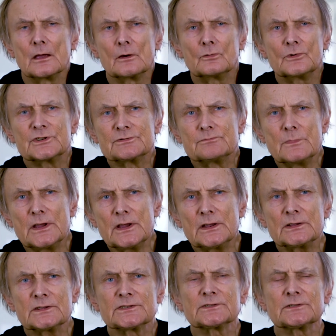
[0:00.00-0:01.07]
which
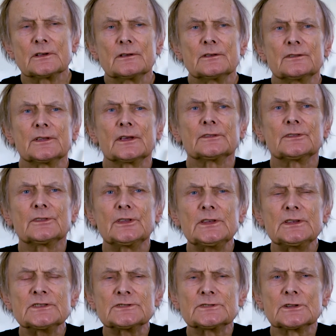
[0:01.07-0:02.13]
means that
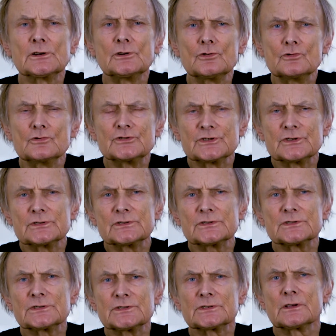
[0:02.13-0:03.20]
these
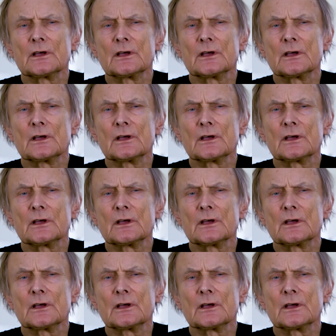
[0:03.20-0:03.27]
delusions